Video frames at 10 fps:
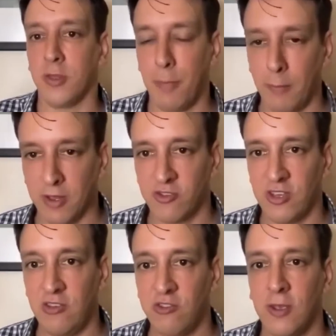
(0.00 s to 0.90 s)
the public
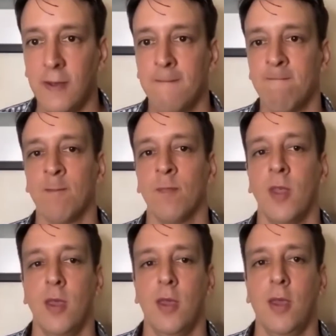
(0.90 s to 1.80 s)
sees
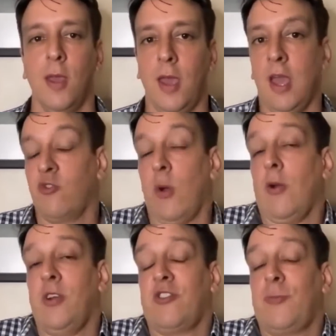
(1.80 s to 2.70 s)
and so I
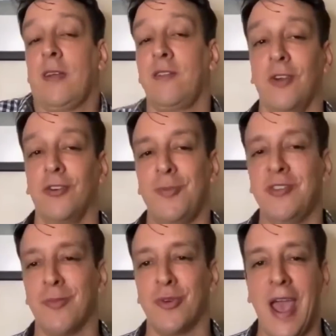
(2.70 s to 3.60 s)
already expect there to be
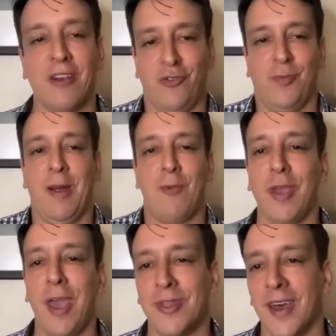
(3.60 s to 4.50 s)
some reactions, but I'm
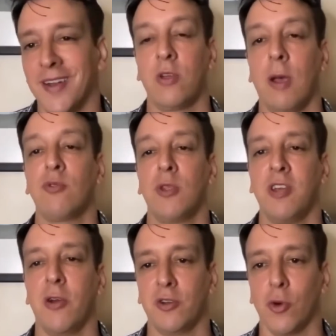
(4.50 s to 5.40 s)
okay with that. It comes with the
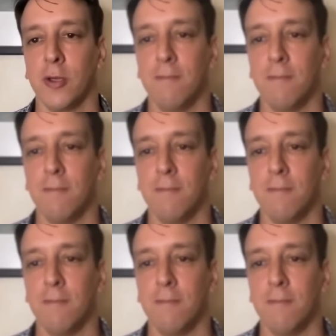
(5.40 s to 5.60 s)
territory.